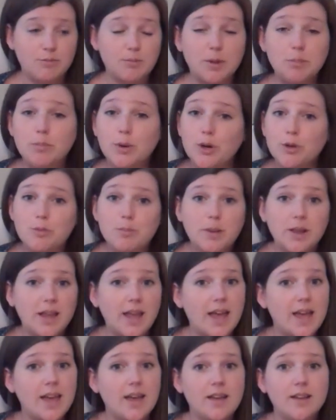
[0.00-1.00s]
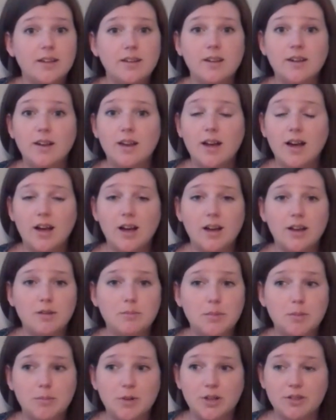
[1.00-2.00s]
My birth plan,
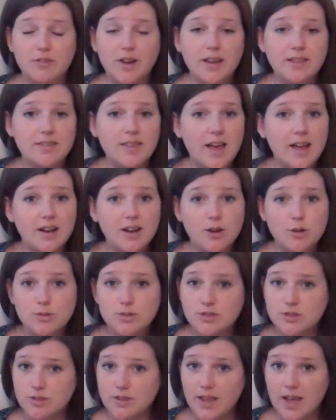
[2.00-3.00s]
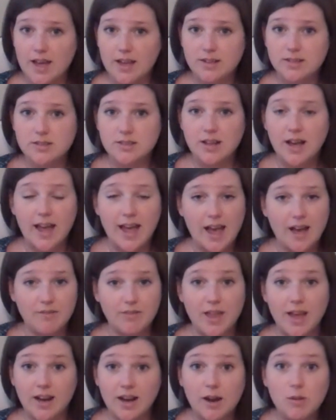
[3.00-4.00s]
I'm going to write that out so that I have
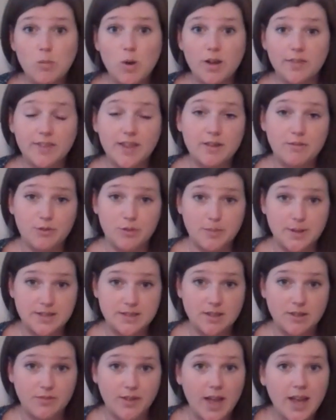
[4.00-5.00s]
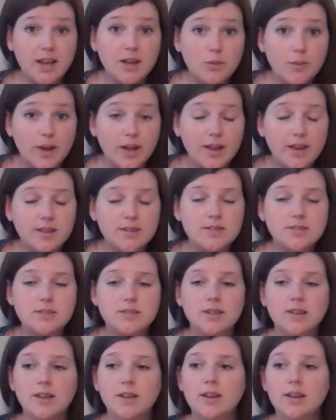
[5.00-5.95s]
that, and I want that for myself anyways,